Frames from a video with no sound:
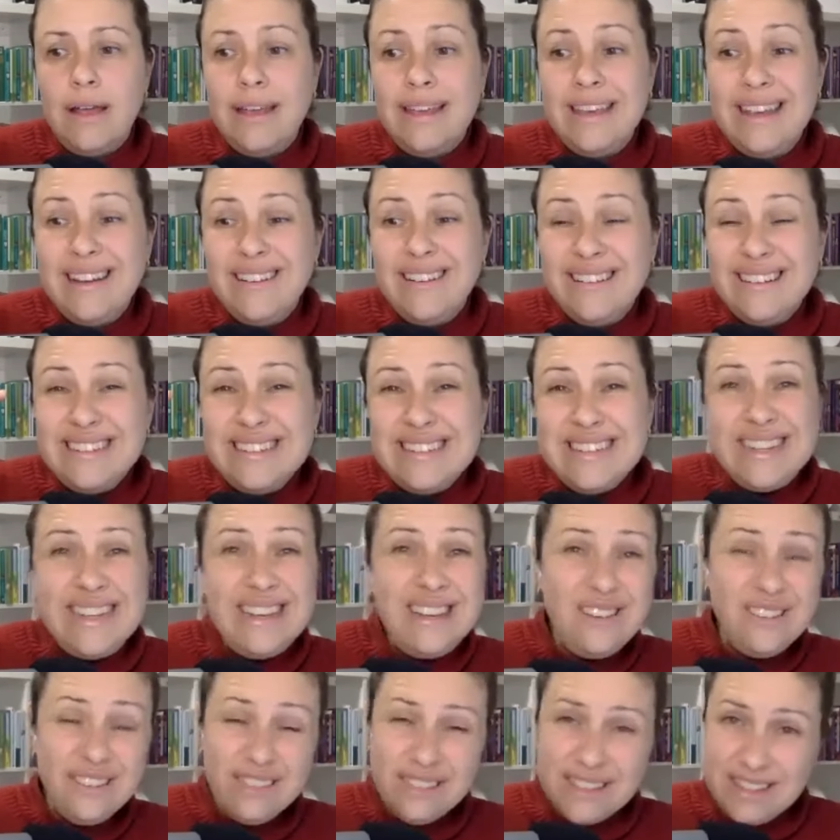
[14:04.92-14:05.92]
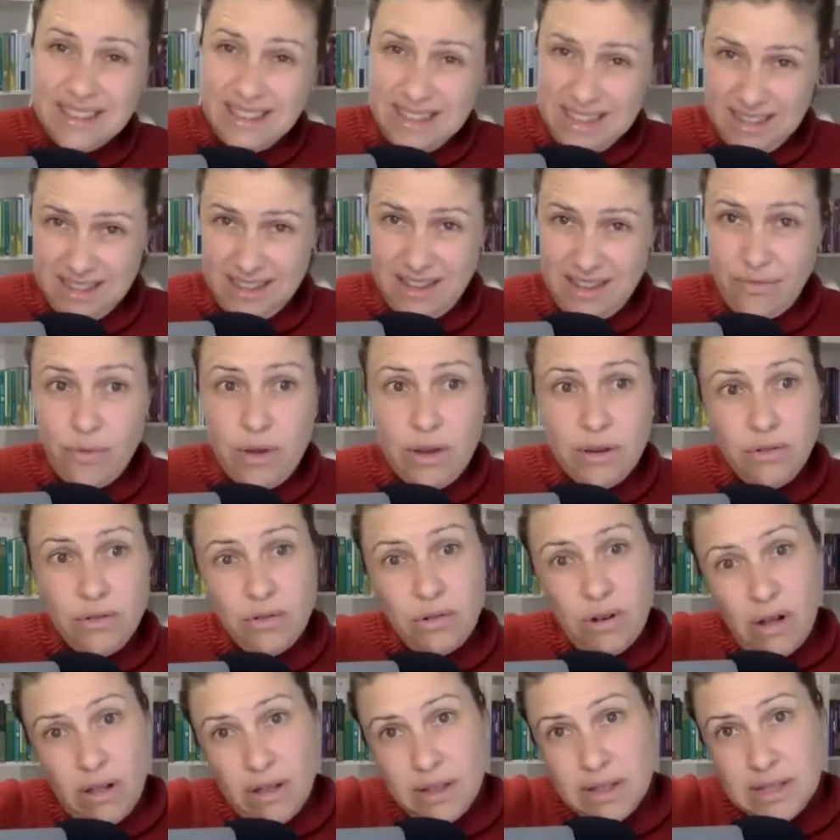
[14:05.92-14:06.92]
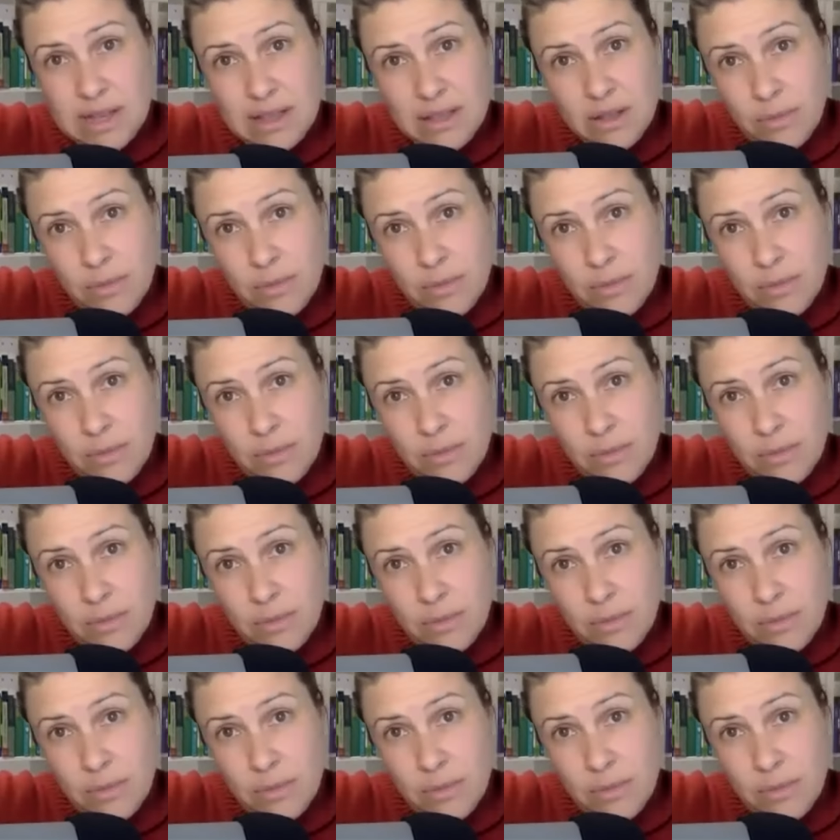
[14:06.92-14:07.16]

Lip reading: guarantee you that if we could crawl inside